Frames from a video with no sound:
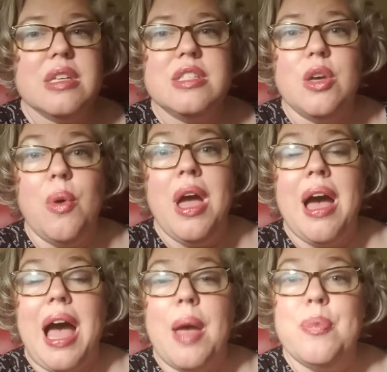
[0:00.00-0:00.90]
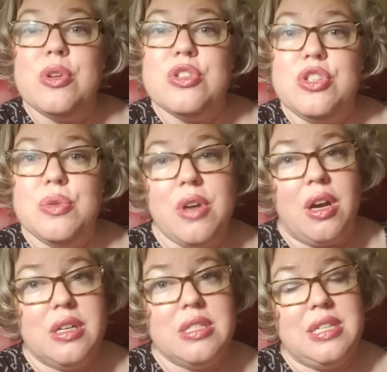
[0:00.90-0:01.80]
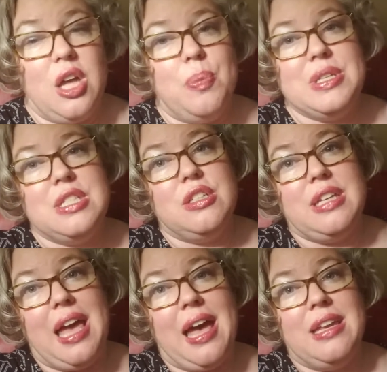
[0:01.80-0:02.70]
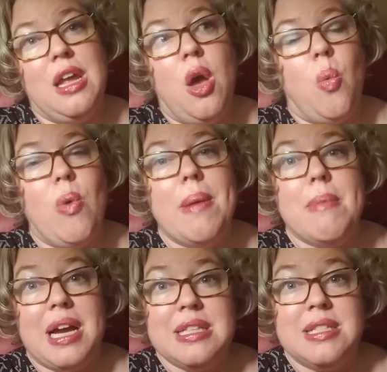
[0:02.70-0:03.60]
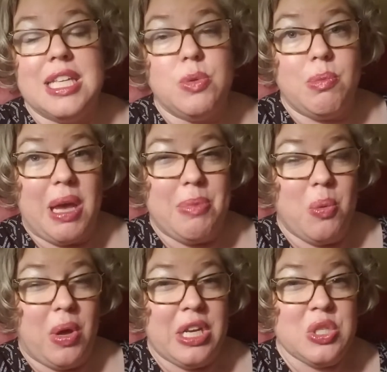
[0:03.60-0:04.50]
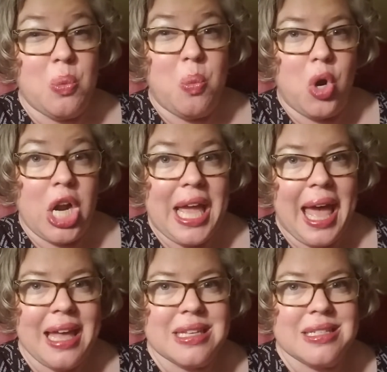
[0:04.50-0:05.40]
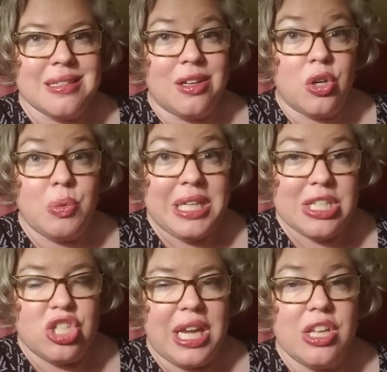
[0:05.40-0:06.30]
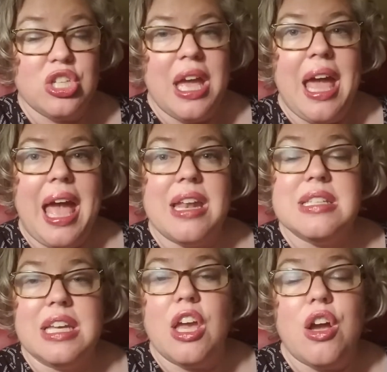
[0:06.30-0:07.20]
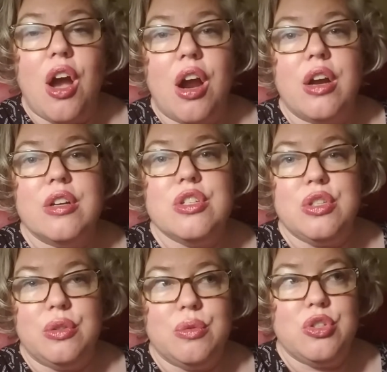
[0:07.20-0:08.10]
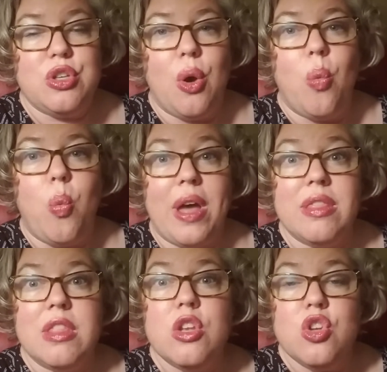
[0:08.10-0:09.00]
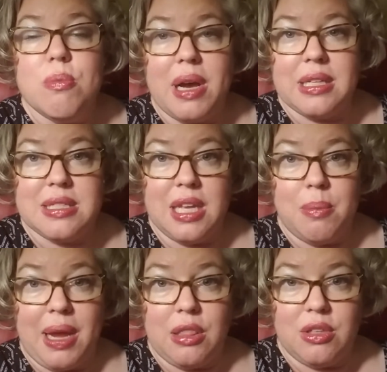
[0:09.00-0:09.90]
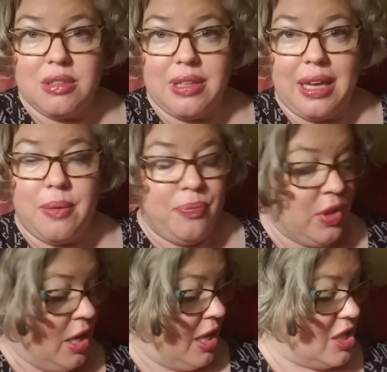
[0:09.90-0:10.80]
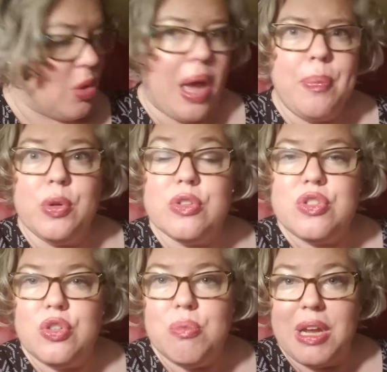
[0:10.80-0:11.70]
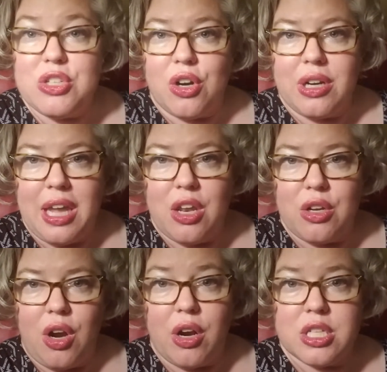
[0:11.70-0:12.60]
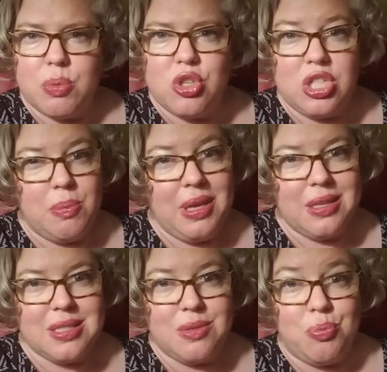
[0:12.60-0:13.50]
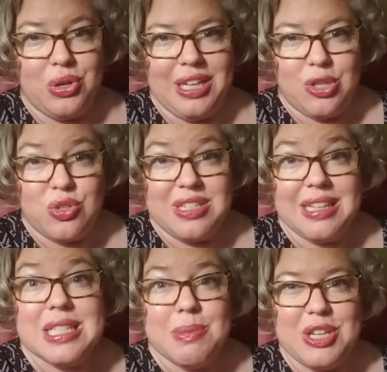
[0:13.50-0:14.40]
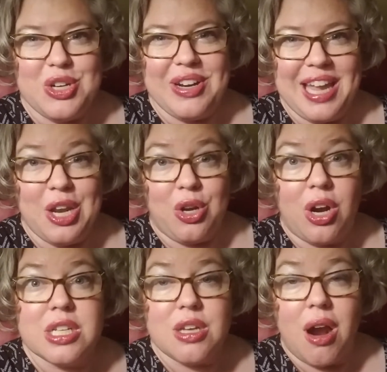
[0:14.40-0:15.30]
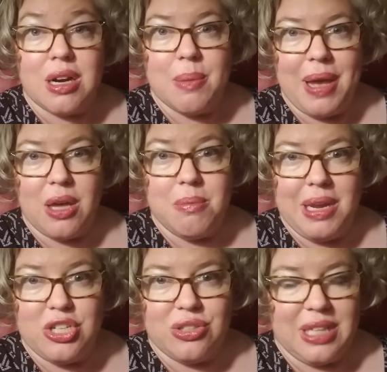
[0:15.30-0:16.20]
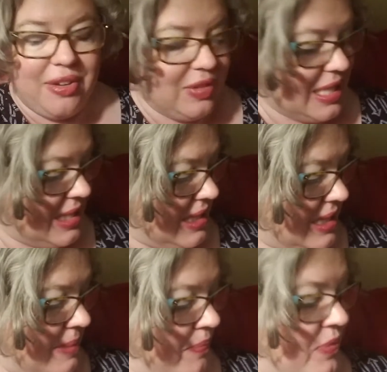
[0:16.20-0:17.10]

So I pulled two cards to help us look at what mindsets we might be wanting to work at or need to change, and a second card to show what the new mindset might look like. So I pulled two major arcana cards, which to me is pretty interesting because major arcana cards are about major life lessons.